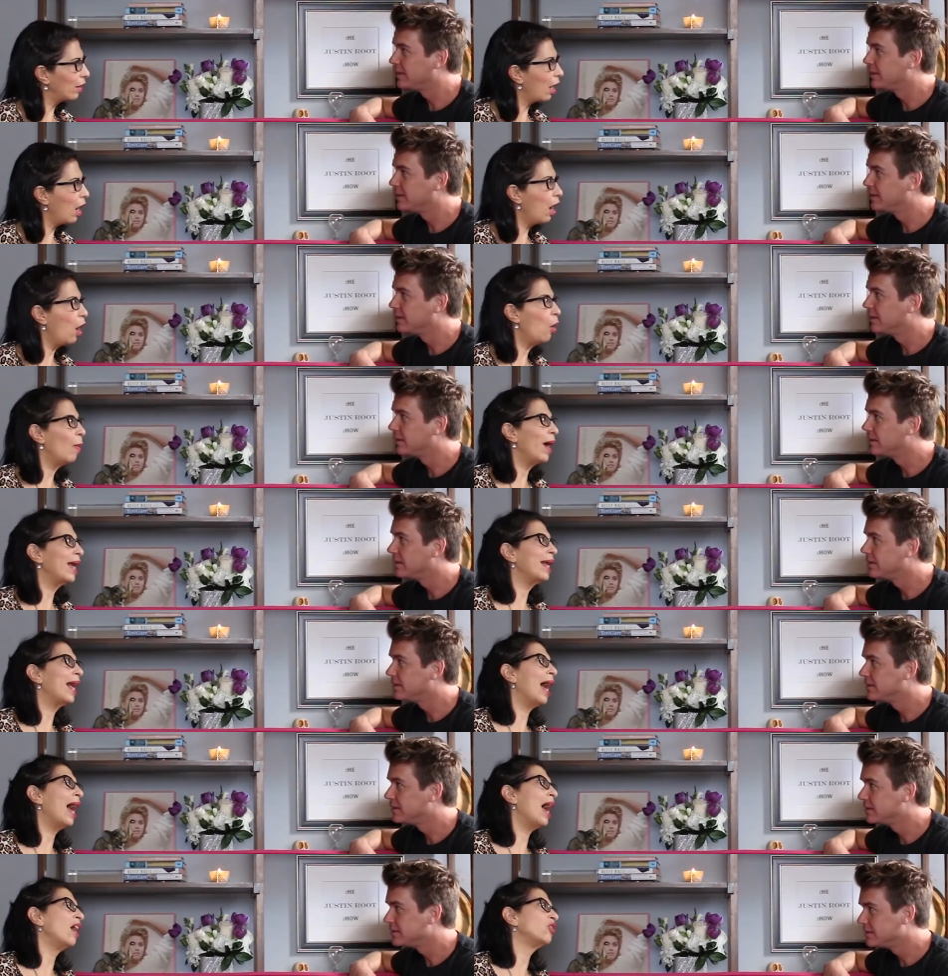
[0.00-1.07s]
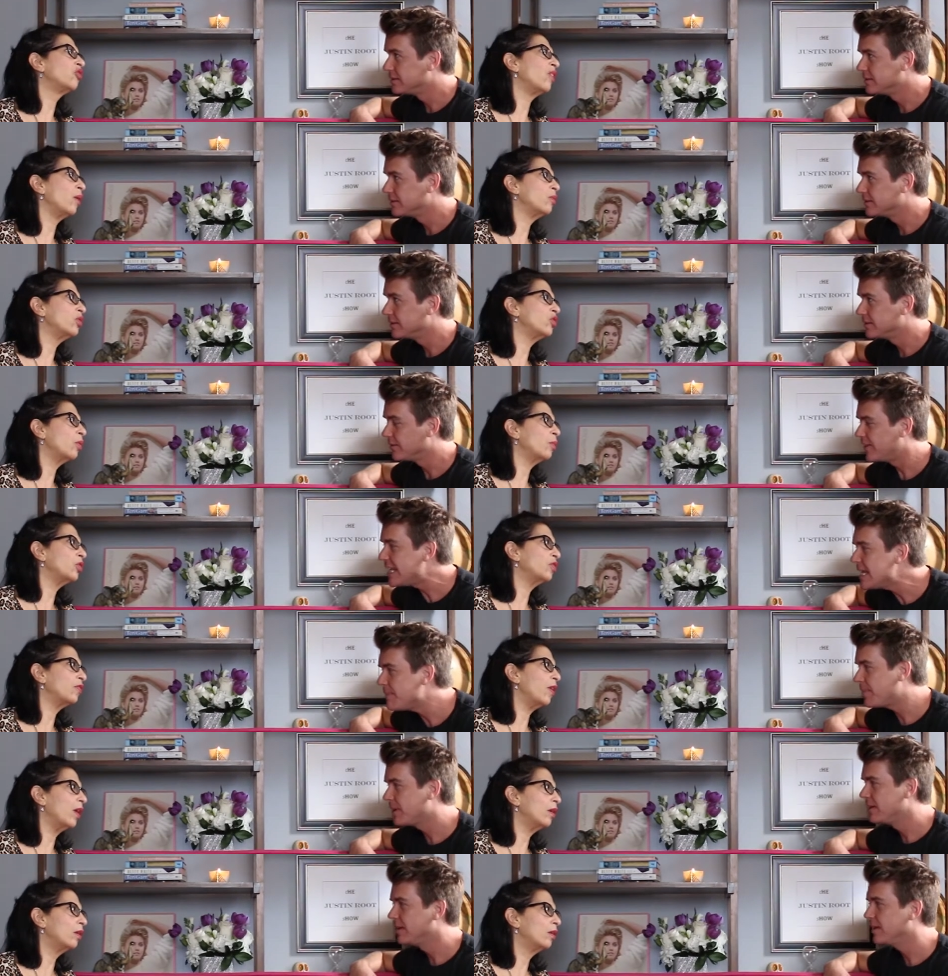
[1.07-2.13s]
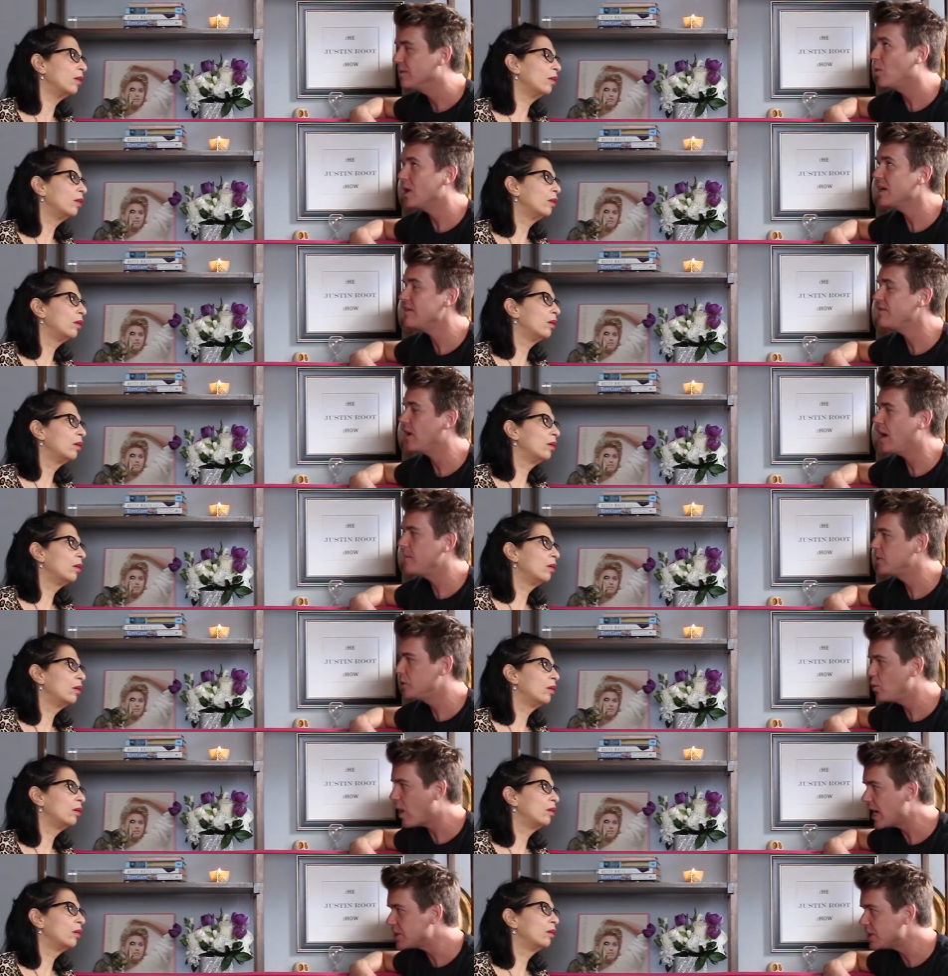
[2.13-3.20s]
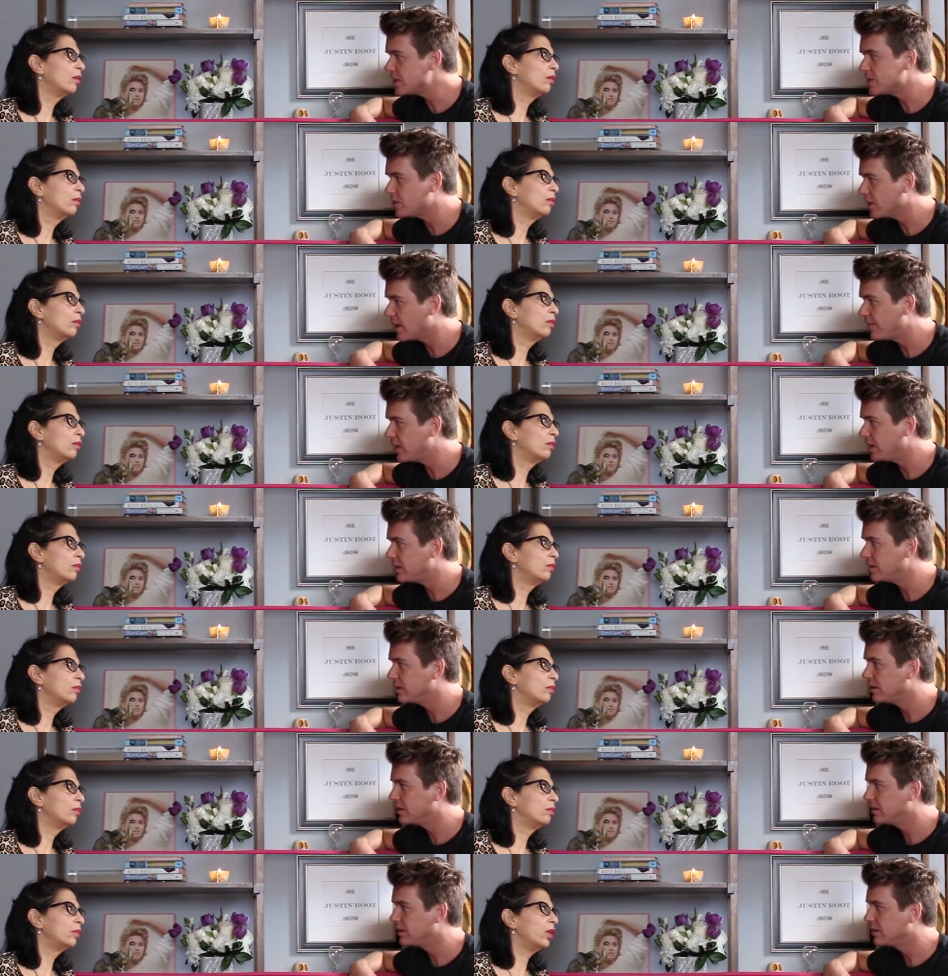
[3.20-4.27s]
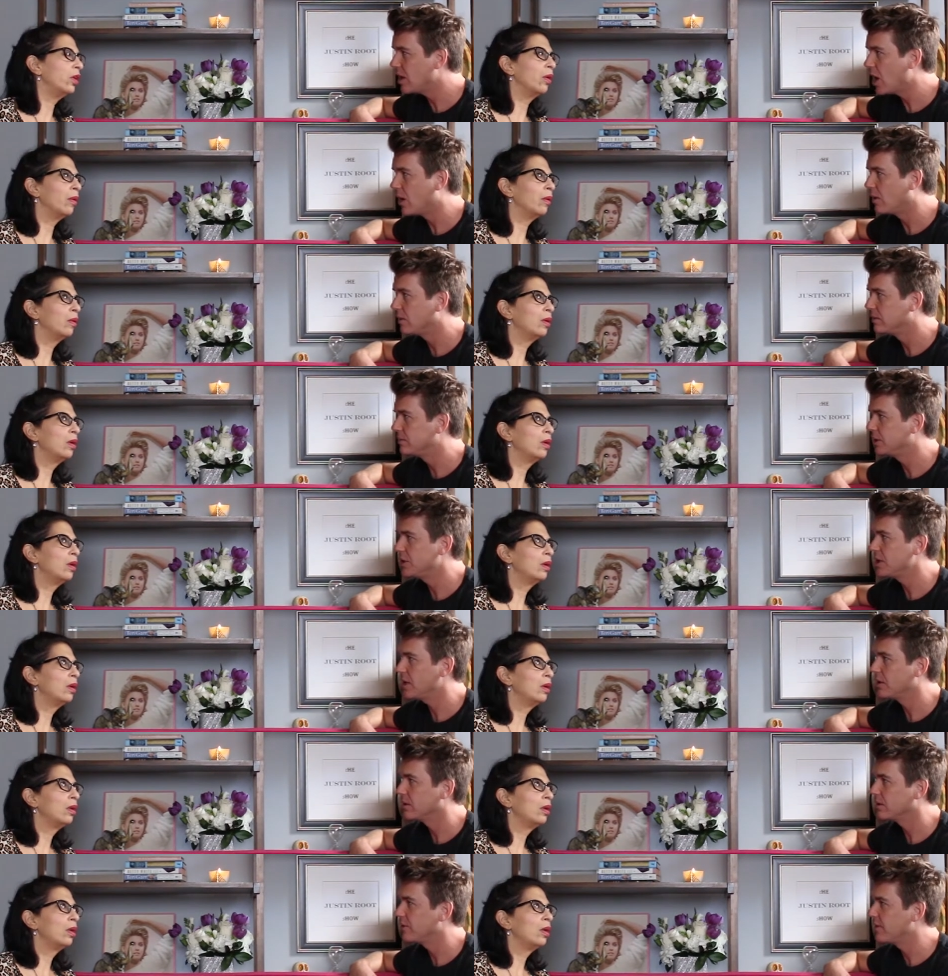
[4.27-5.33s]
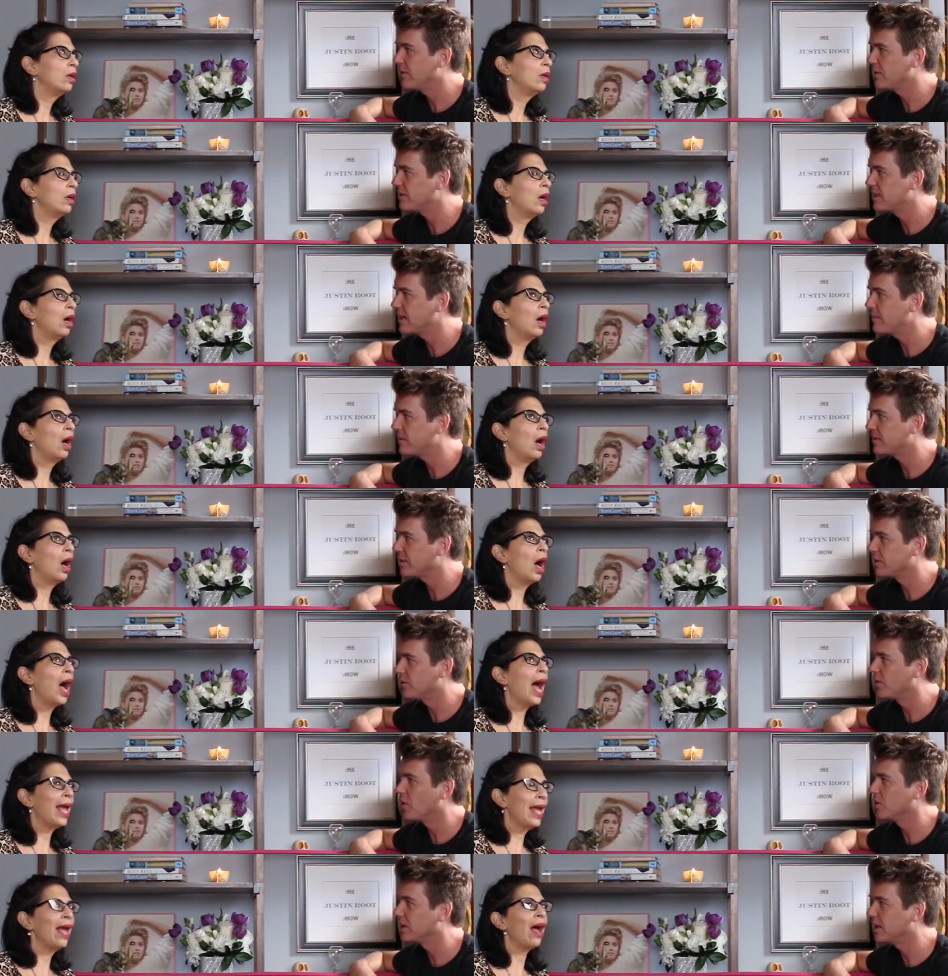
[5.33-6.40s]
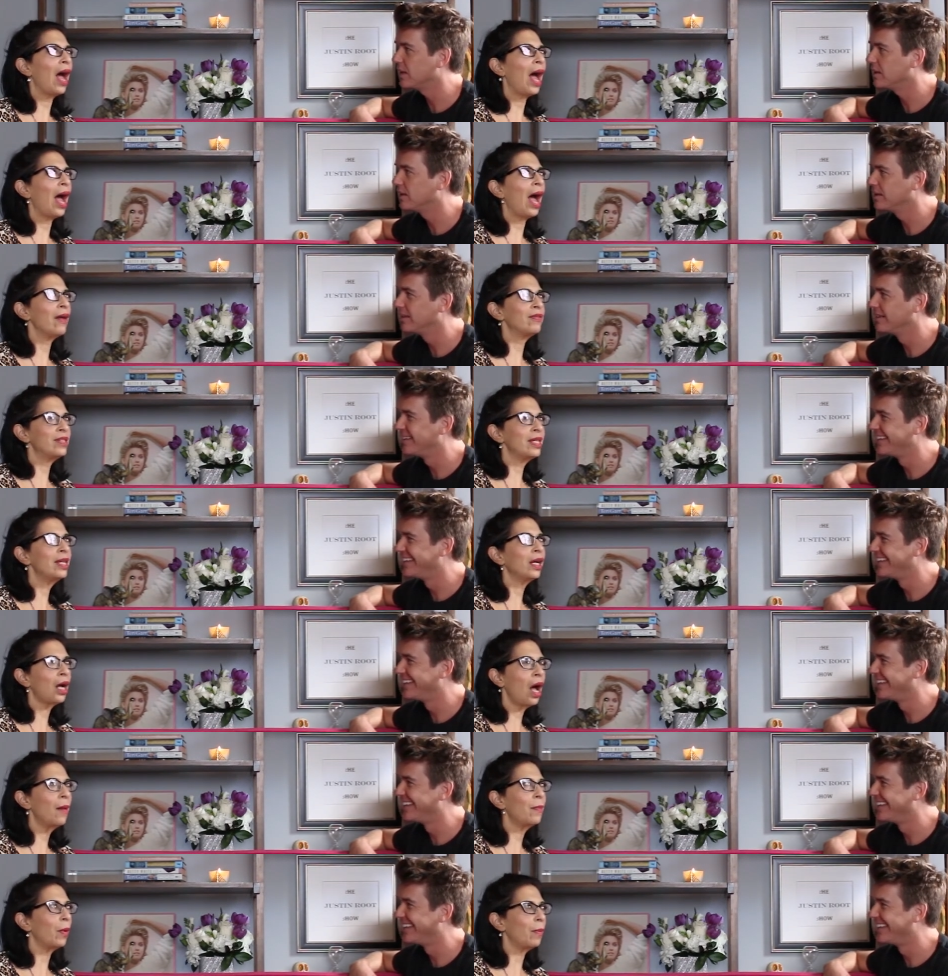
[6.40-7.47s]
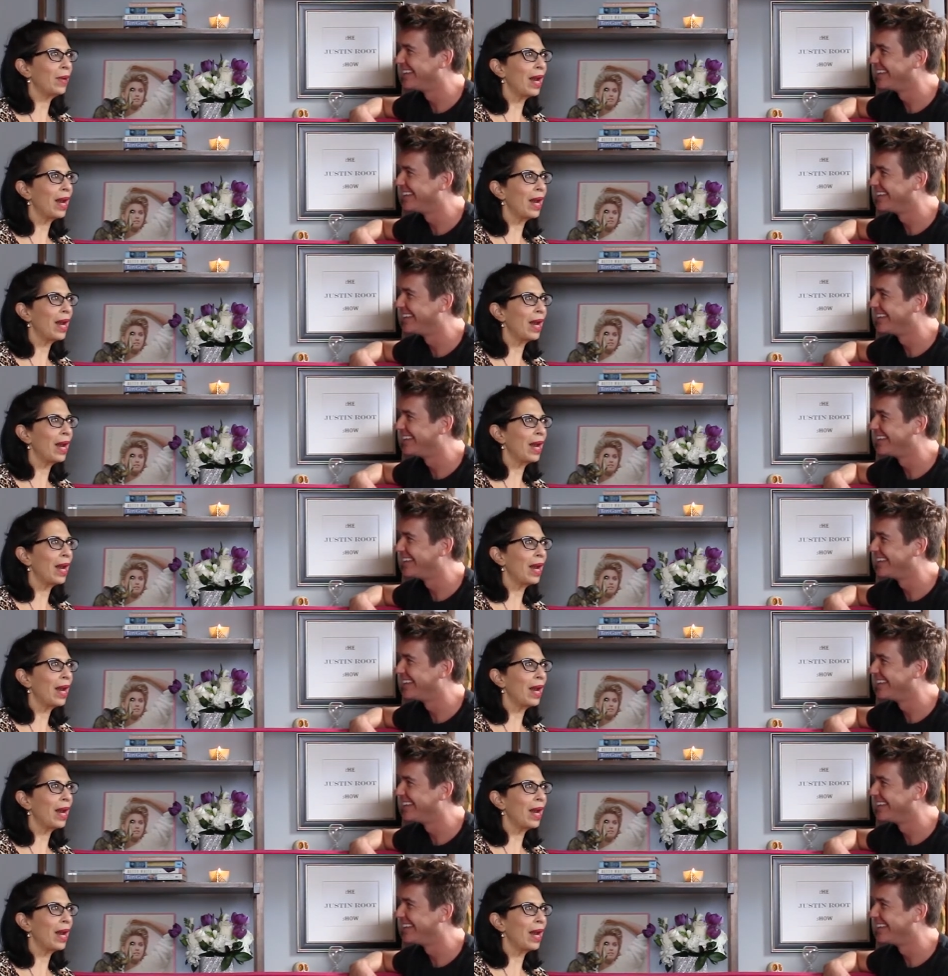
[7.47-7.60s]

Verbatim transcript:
Speaker 1: Oh my gosh, that was so
Speaker 2: much fun. One of do you watch it? Do you love it? No, you don't. You've never seen an episode.
Speaker 1: You've I've seen a couple,